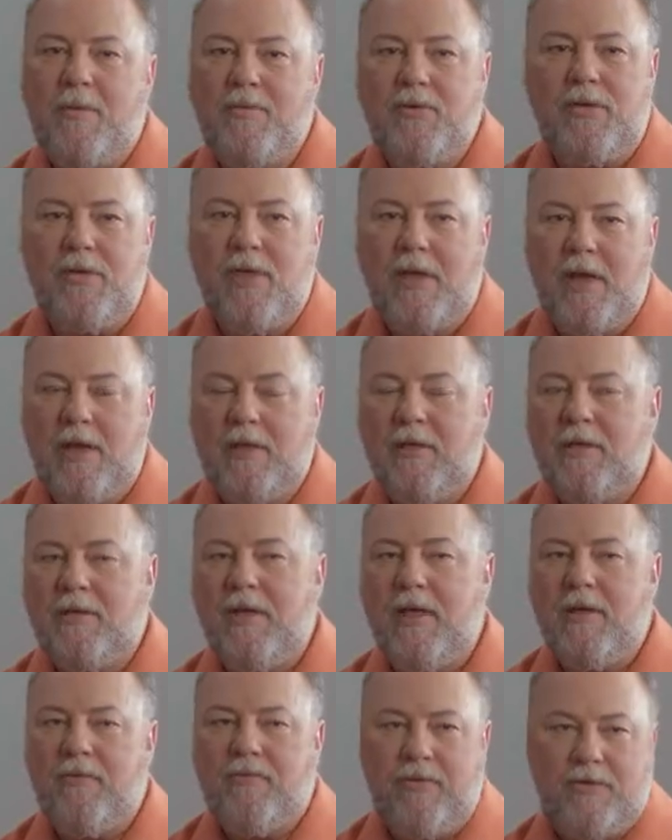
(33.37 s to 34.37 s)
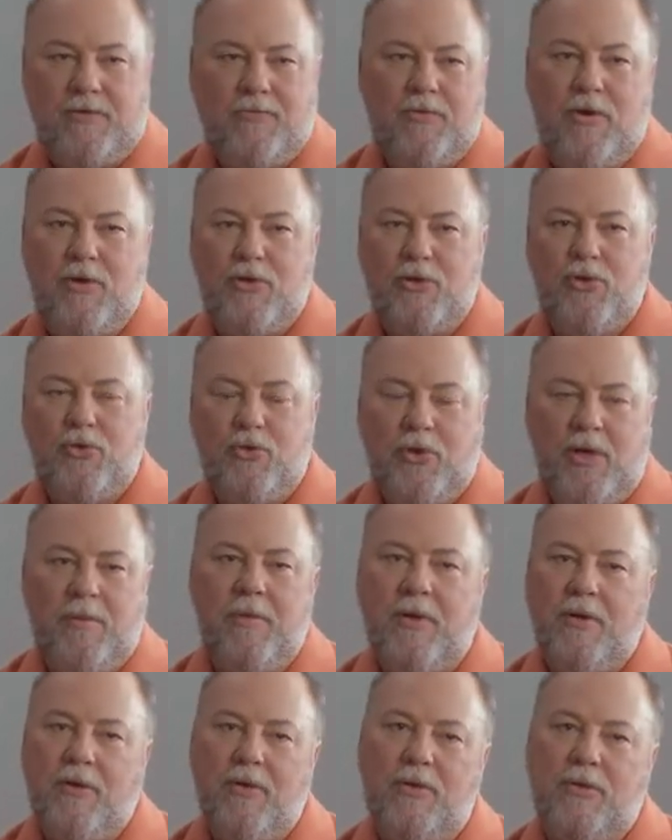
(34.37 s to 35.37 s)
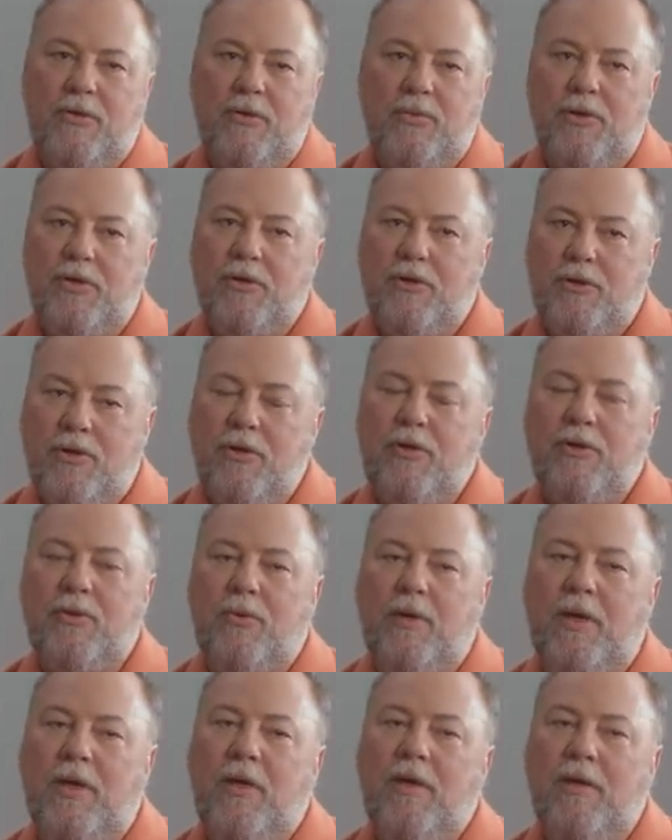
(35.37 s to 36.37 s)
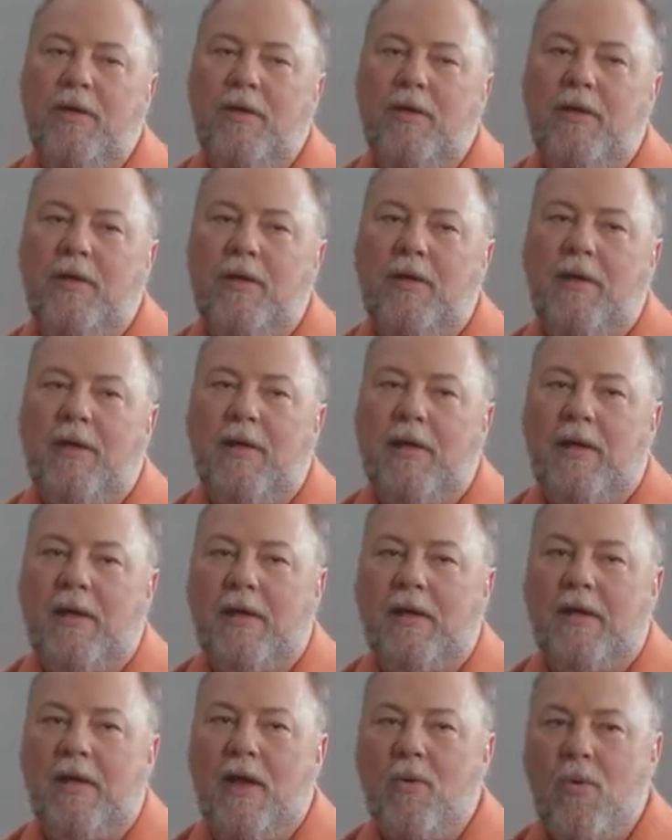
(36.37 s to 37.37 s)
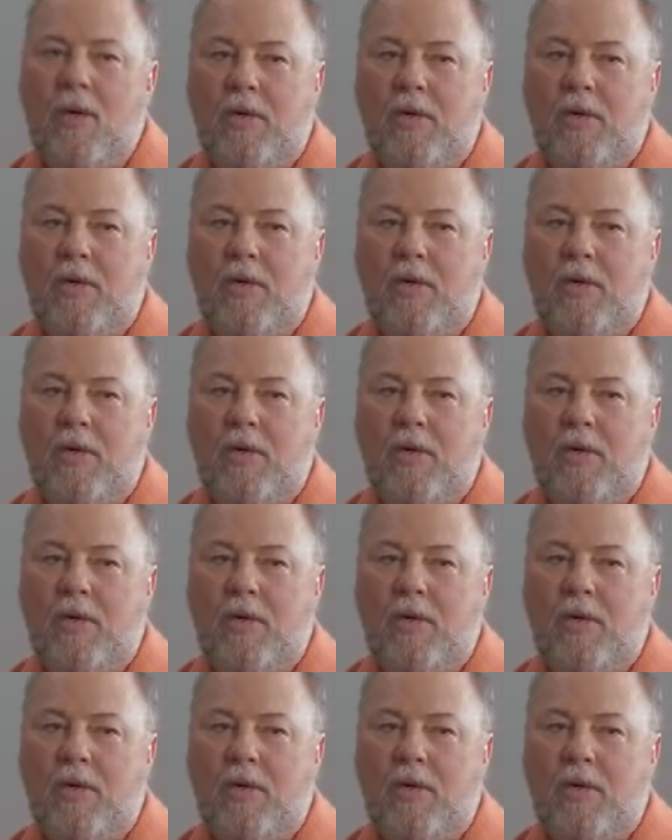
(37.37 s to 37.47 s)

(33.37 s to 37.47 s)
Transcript: option that I looked at as far as treatment goes was surgery, and I